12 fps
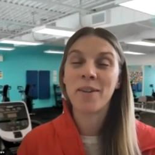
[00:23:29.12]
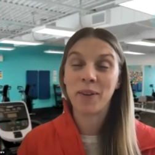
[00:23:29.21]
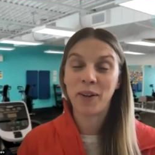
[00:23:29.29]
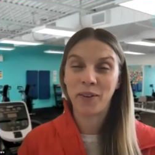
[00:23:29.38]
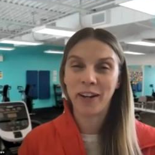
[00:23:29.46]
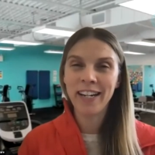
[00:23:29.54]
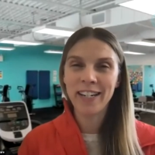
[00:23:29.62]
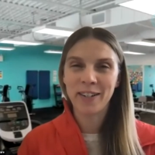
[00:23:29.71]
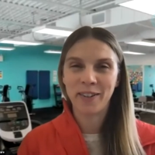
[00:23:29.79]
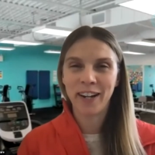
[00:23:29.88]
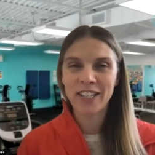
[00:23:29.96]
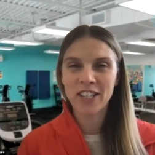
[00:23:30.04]
great
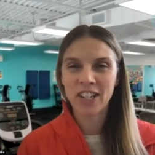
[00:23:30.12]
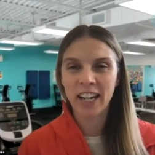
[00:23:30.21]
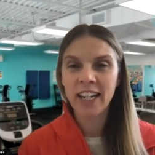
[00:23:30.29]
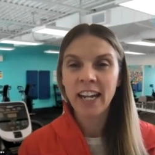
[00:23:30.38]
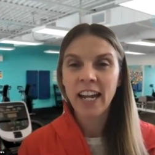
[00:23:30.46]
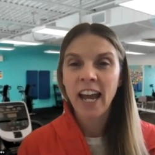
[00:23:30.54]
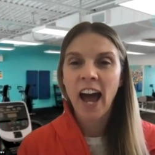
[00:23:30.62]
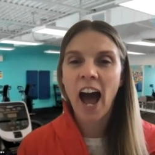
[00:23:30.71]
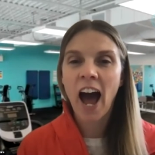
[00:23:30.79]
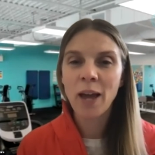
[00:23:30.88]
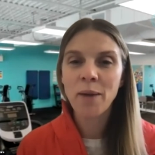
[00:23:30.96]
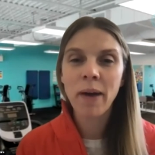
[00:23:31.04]
question.
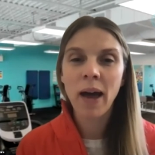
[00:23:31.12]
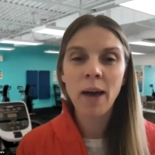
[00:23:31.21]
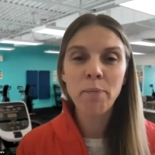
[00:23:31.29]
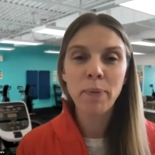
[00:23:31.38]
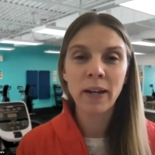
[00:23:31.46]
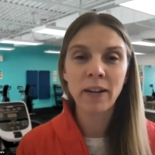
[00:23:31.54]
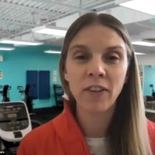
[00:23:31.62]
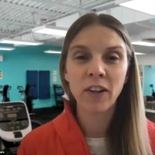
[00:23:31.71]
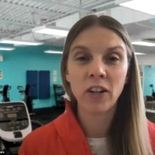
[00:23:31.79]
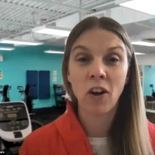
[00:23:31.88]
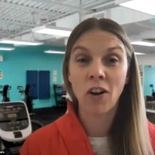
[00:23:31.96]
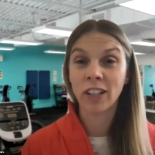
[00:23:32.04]
I'm a bit of a
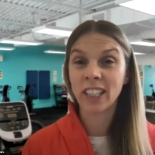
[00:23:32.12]
knowledge.